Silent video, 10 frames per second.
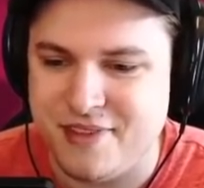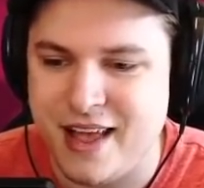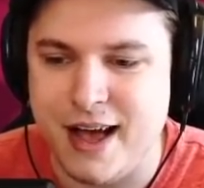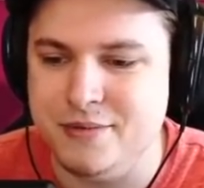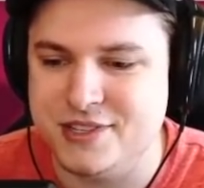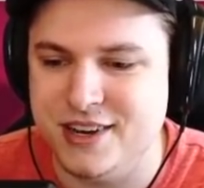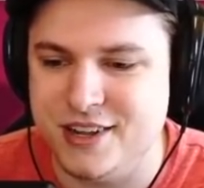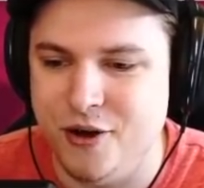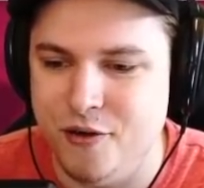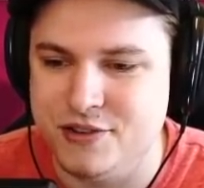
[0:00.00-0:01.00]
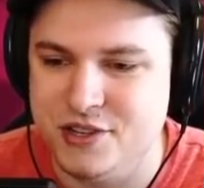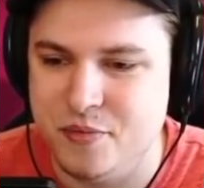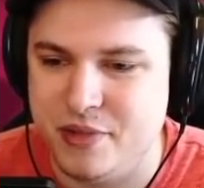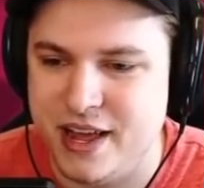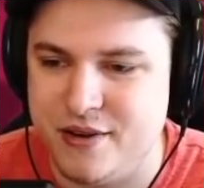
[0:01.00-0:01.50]
I'm just gonna go over to the
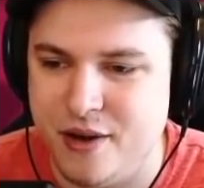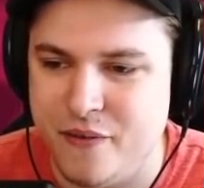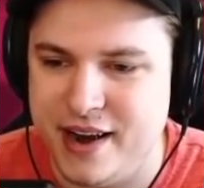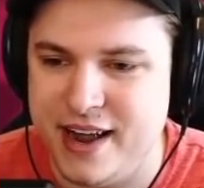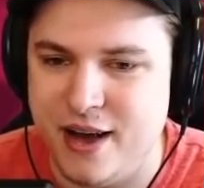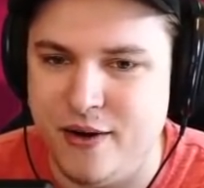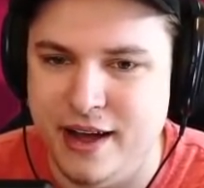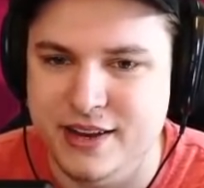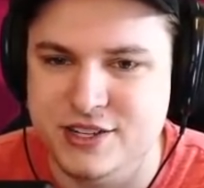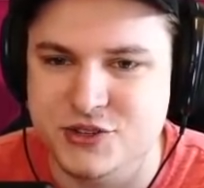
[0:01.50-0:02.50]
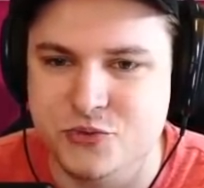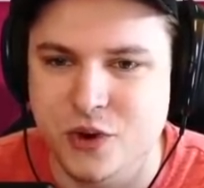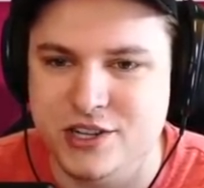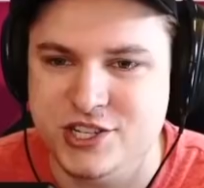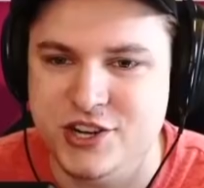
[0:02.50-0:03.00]
playground right now and just
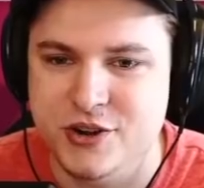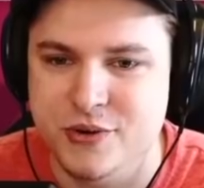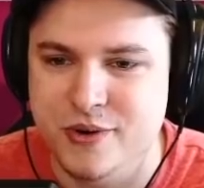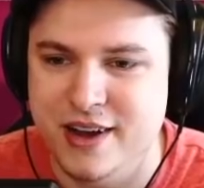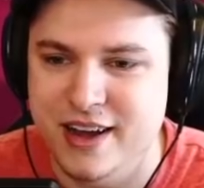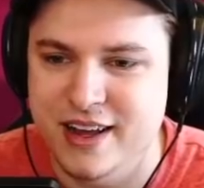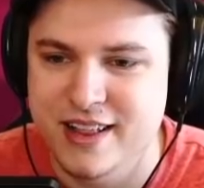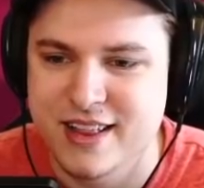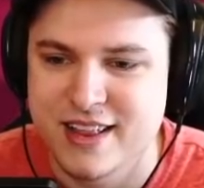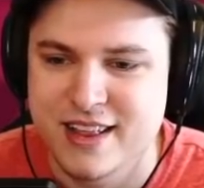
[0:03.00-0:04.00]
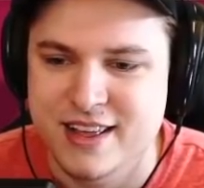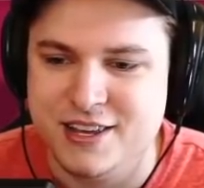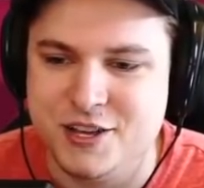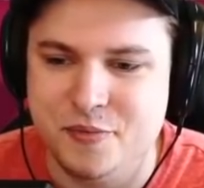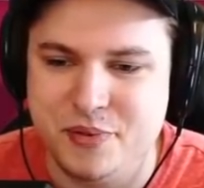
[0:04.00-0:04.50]
watch you uh,
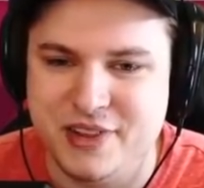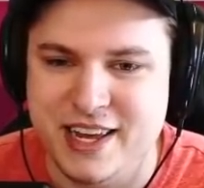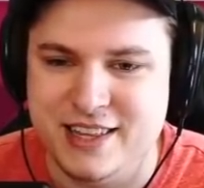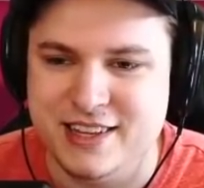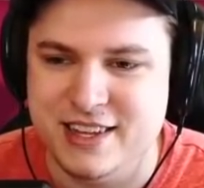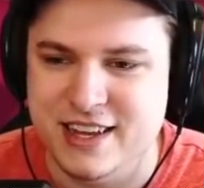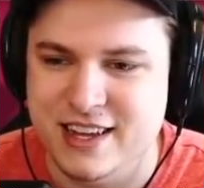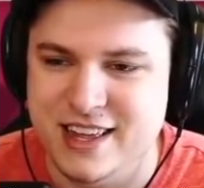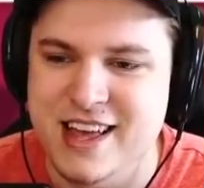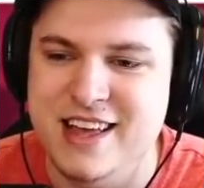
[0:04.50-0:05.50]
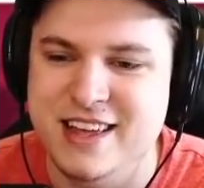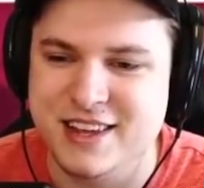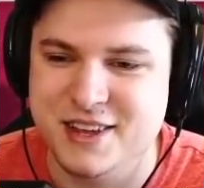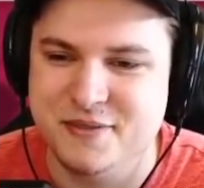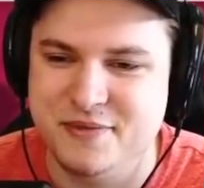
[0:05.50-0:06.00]
complete the,
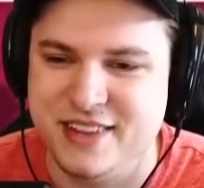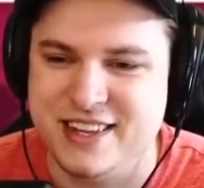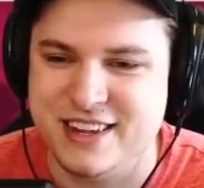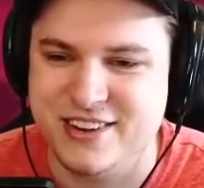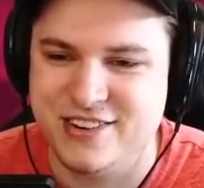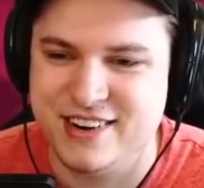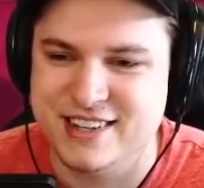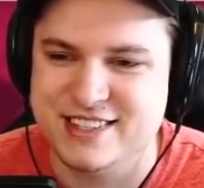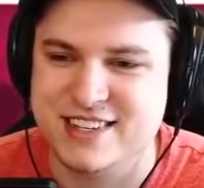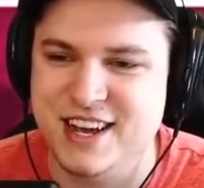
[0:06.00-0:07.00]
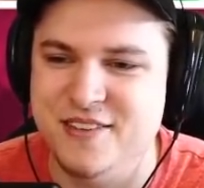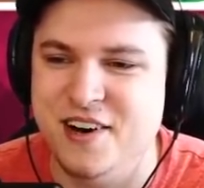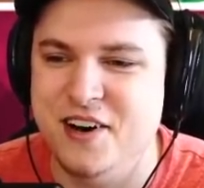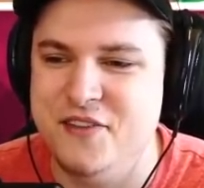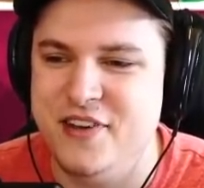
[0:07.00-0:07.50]
the complete the course. Come
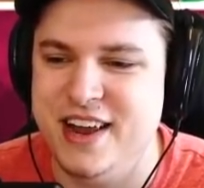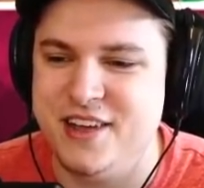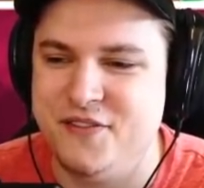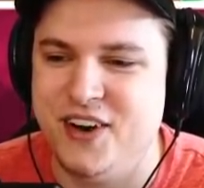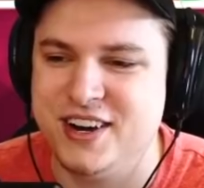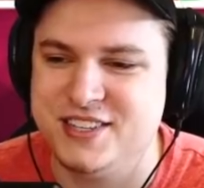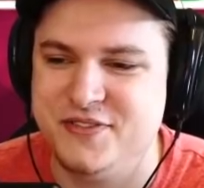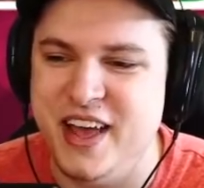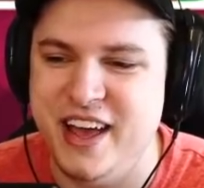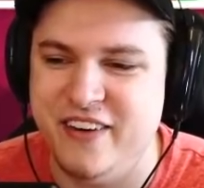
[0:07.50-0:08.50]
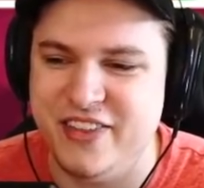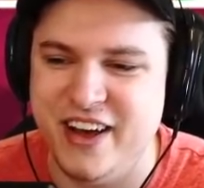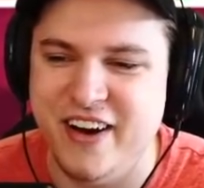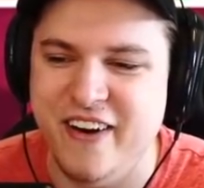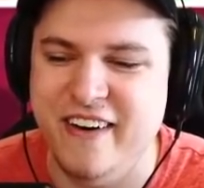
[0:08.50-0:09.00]
on, fennec fox, fail!
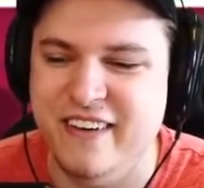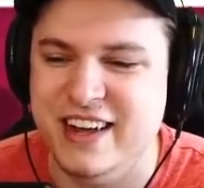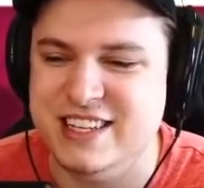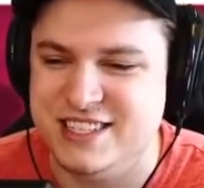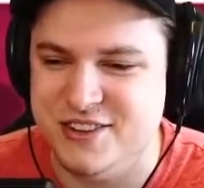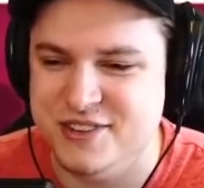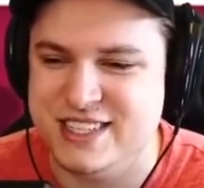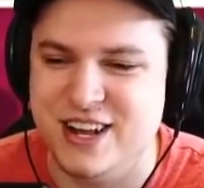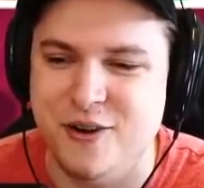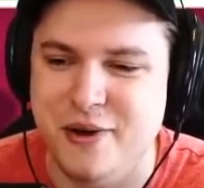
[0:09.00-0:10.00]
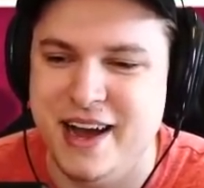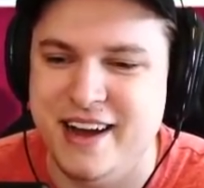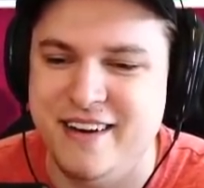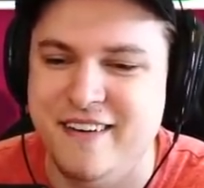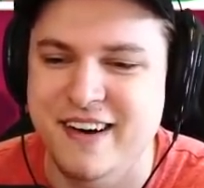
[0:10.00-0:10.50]
No, he's doing so
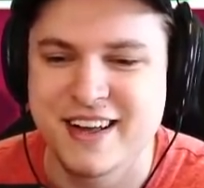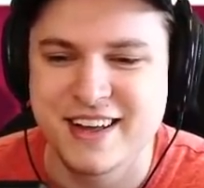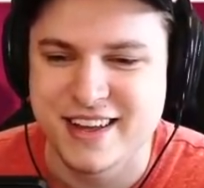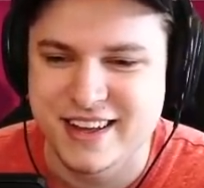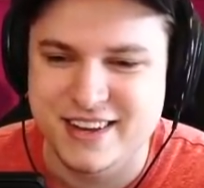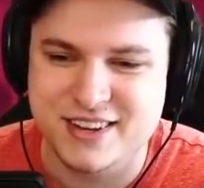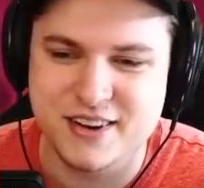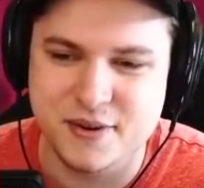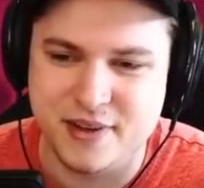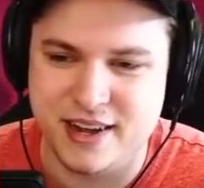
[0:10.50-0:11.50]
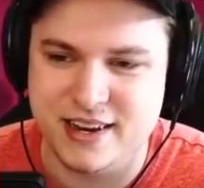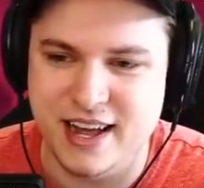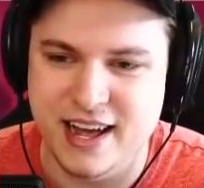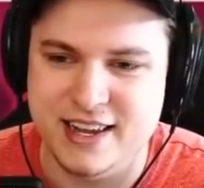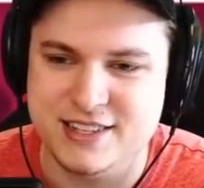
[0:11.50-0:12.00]
well. Oh my god,
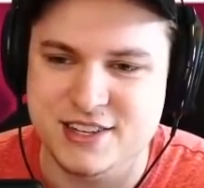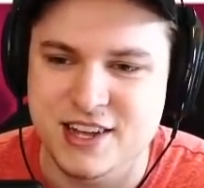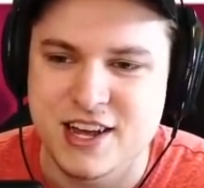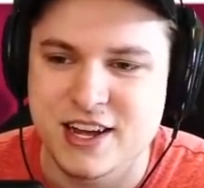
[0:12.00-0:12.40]
and he's the.